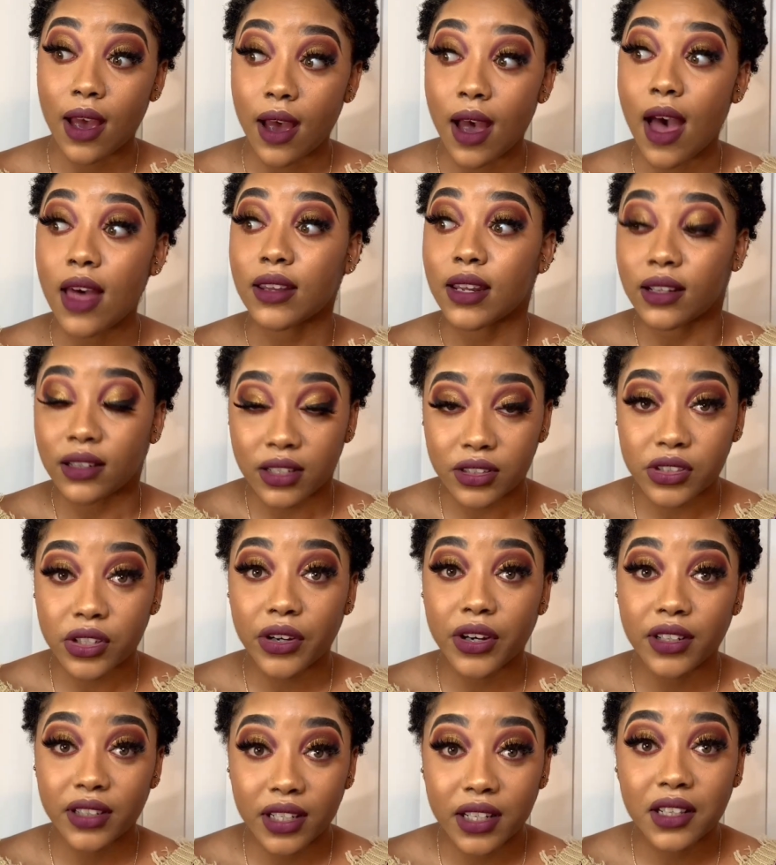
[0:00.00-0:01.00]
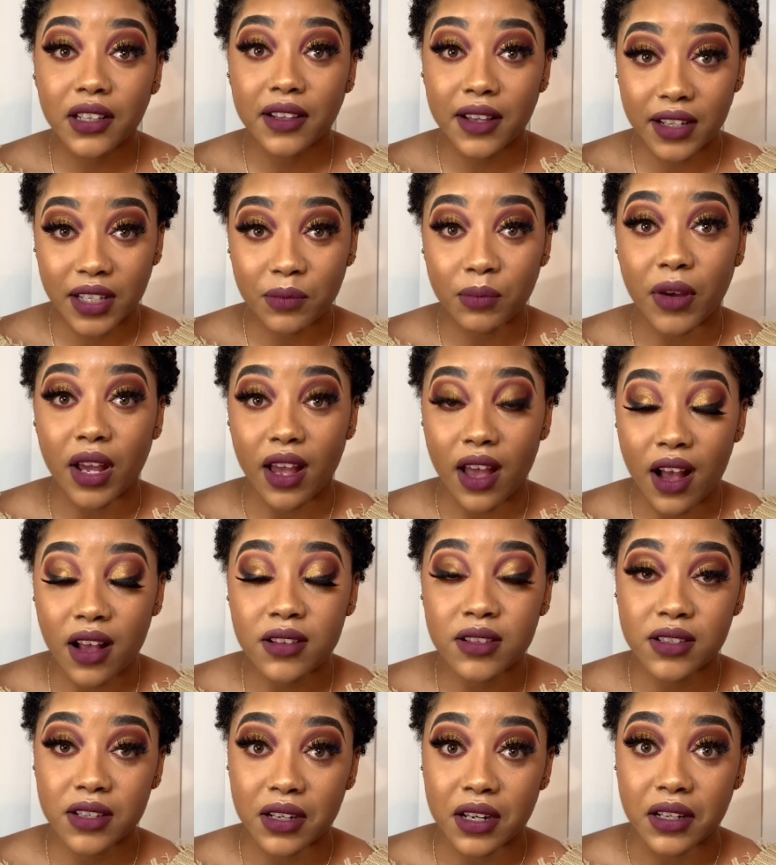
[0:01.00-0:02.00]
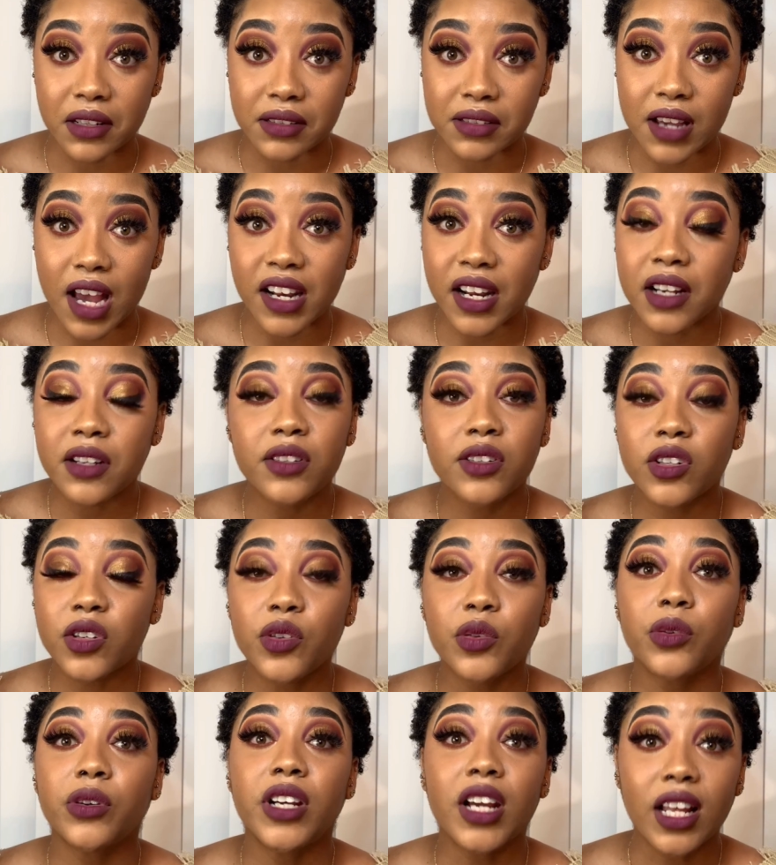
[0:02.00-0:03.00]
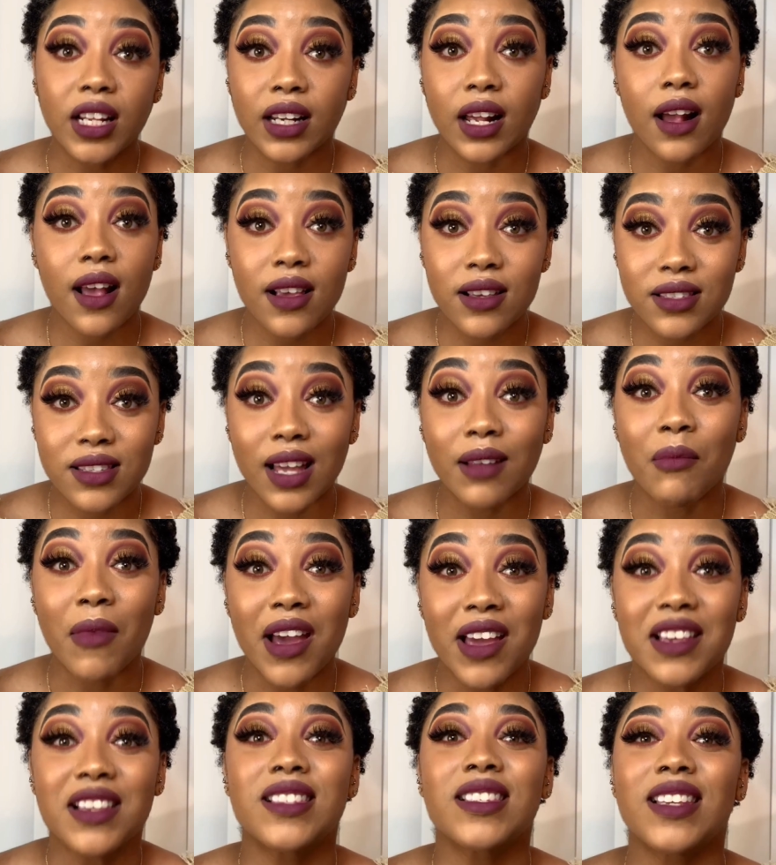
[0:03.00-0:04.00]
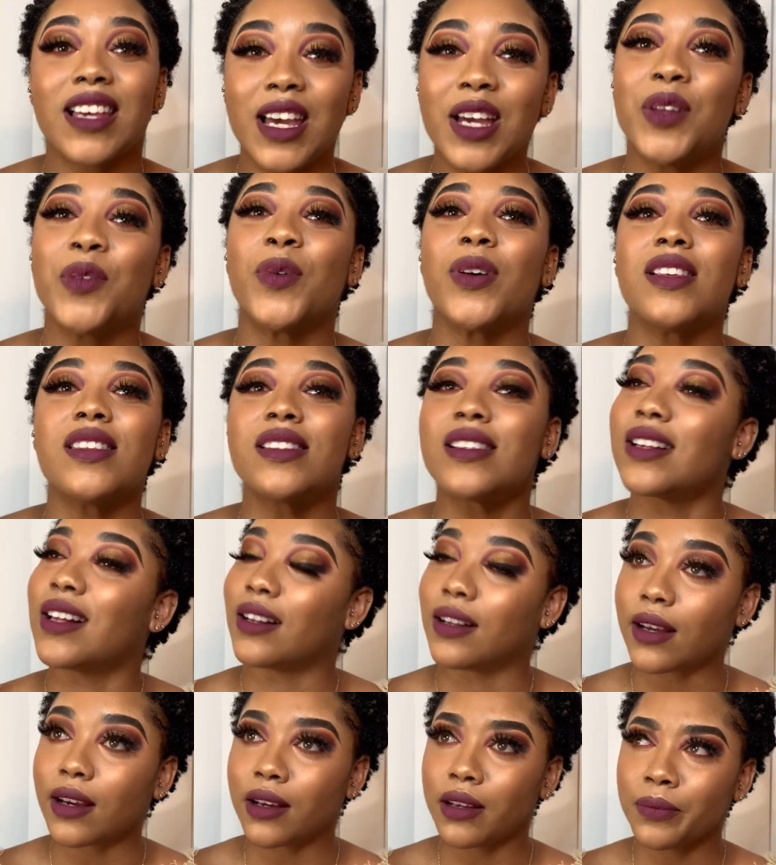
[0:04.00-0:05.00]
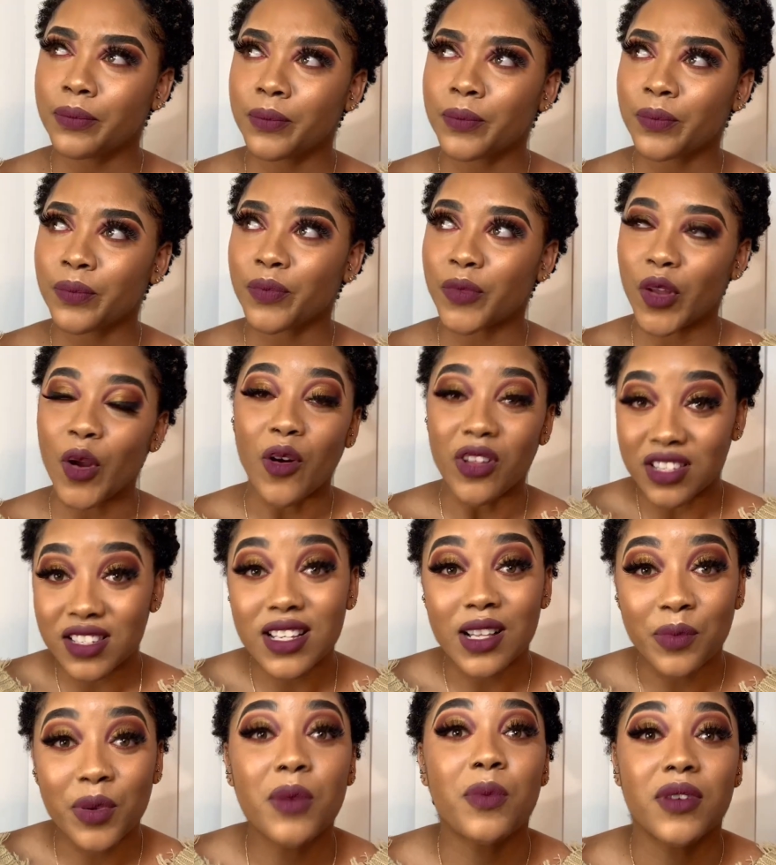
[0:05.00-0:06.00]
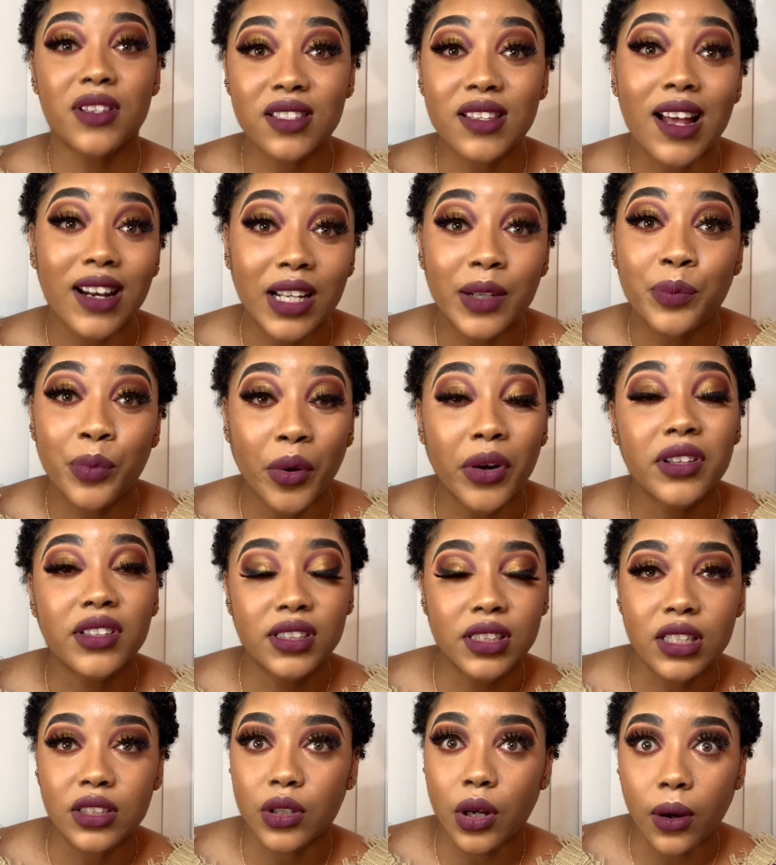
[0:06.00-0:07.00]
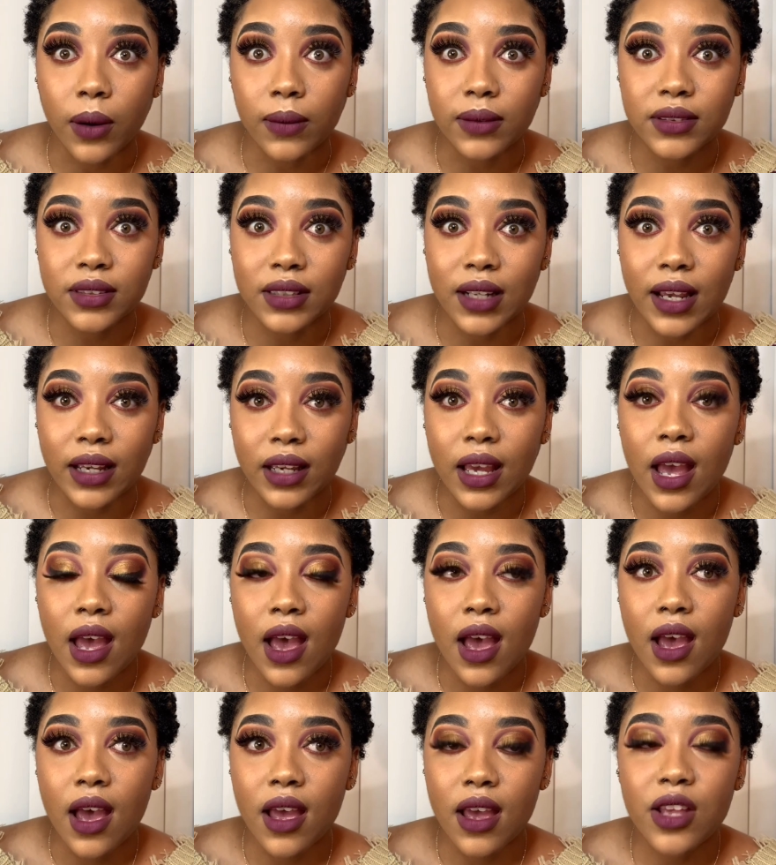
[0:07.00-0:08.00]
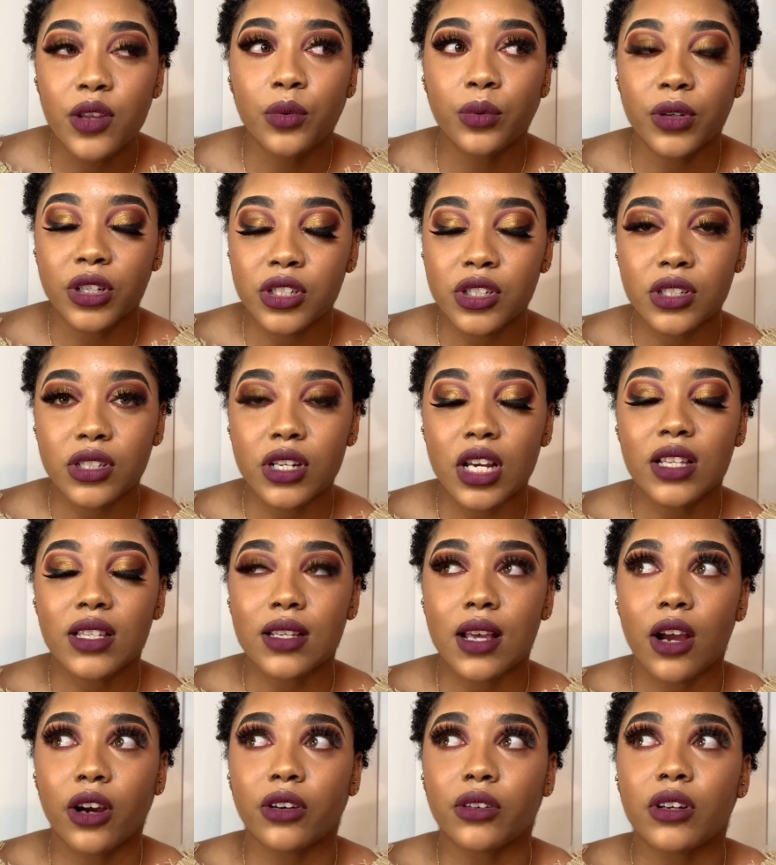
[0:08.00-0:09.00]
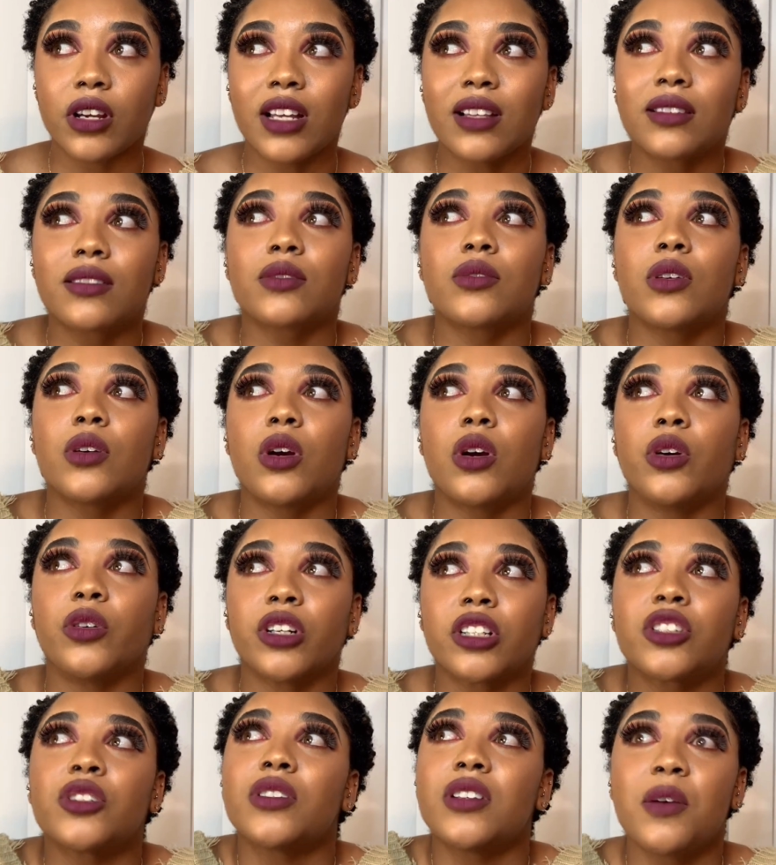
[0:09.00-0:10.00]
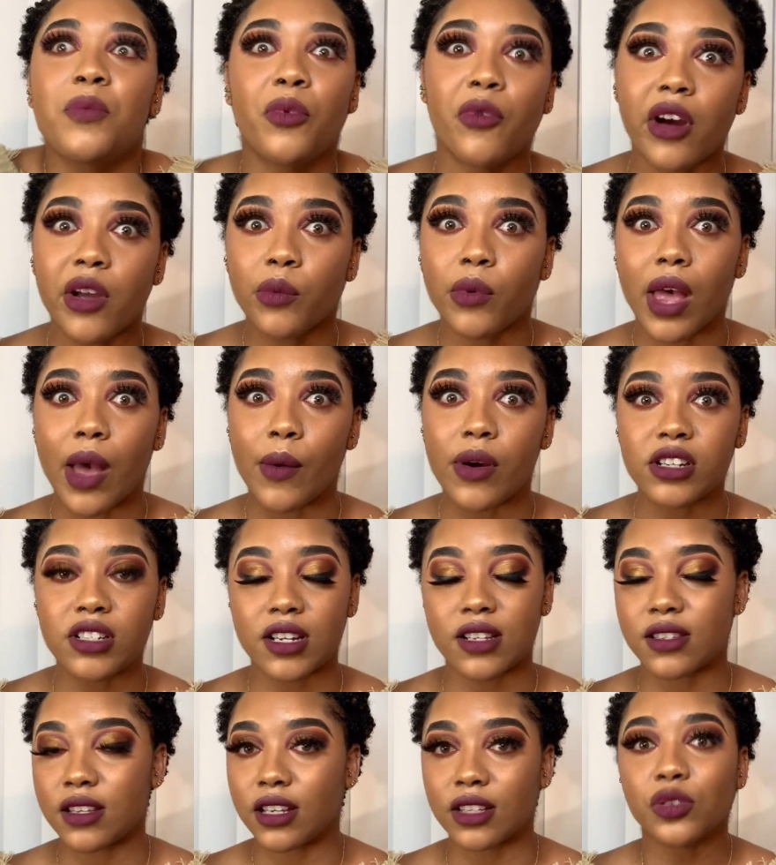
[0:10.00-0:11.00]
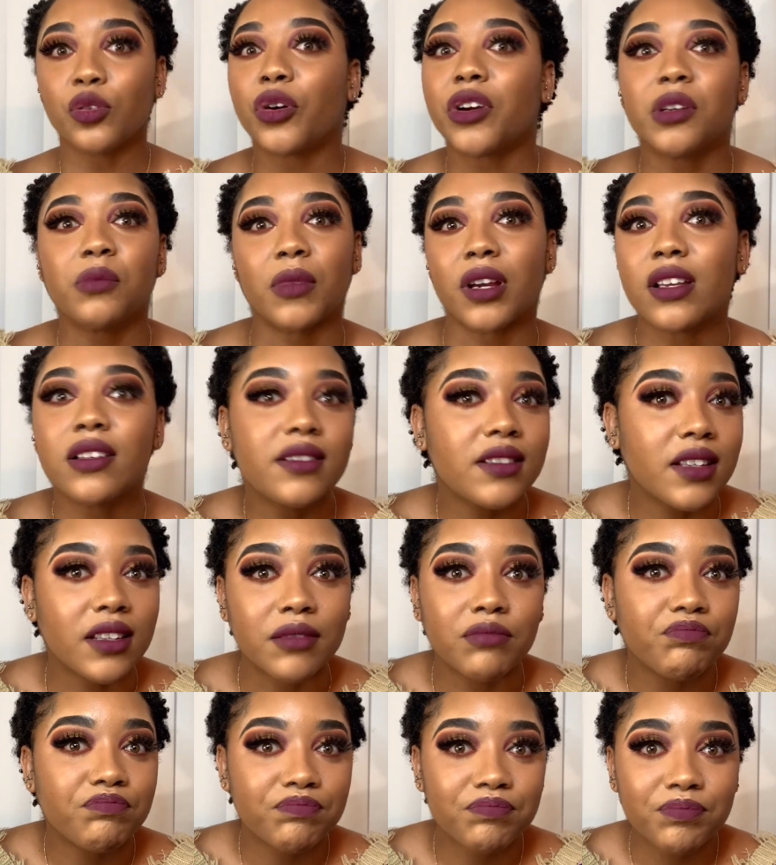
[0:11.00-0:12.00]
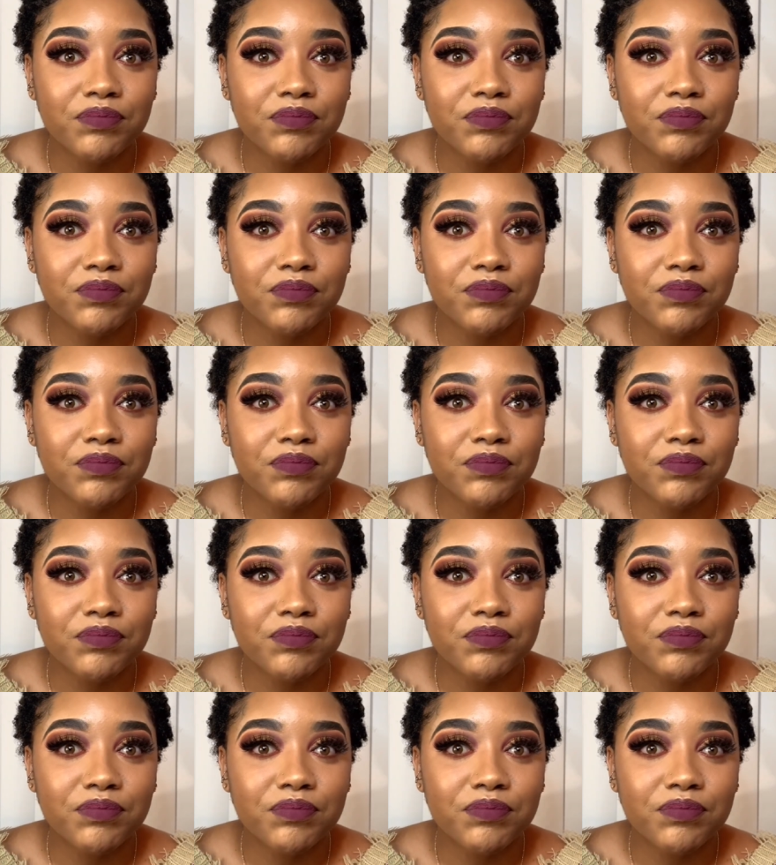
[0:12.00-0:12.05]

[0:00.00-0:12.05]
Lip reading: and I literally cleared it by accident, and I didn't realize that my skin was clear until people started pointing it out. Like it reached the point where I was just ignoring my skin,